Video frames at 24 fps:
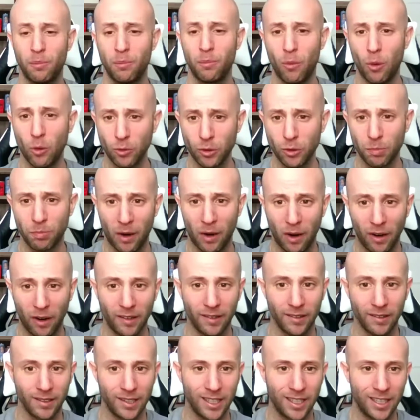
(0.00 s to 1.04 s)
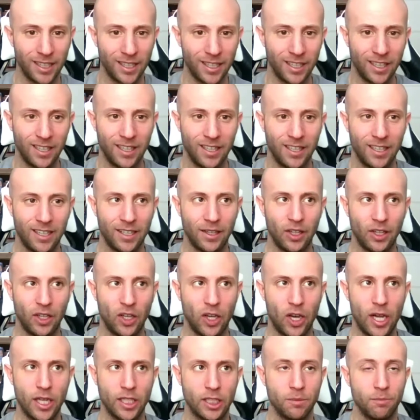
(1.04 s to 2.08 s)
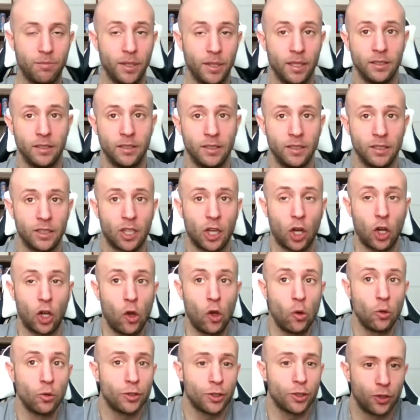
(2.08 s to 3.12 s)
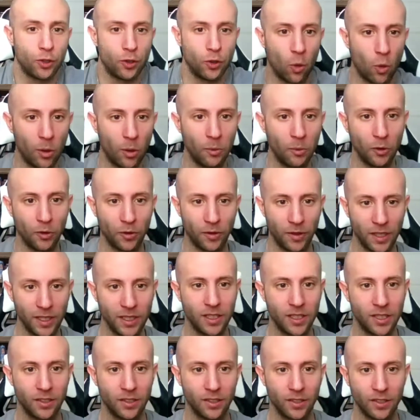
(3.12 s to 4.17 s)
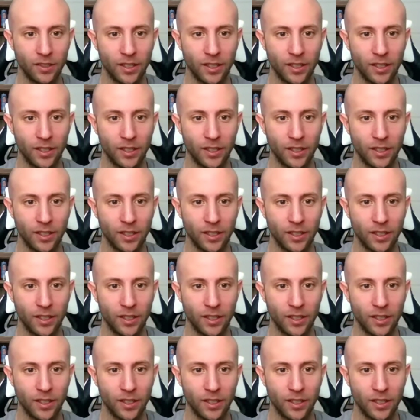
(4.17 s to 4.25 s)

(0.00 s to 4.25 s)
But for the most part, it's been close to normal this year.